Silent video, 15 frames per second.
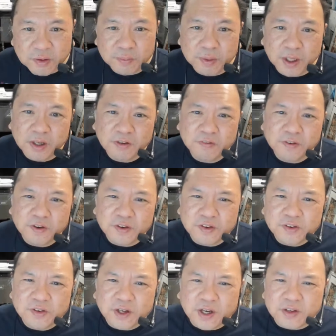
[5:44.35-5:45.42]
Oh, blogging
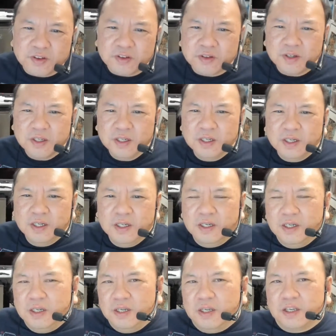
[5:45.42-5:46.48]
focus thoughts.
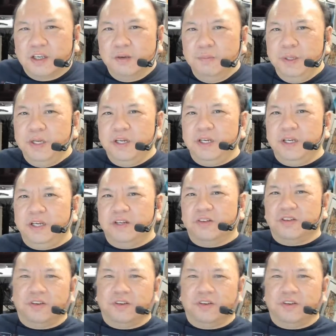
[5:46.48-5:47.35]
Community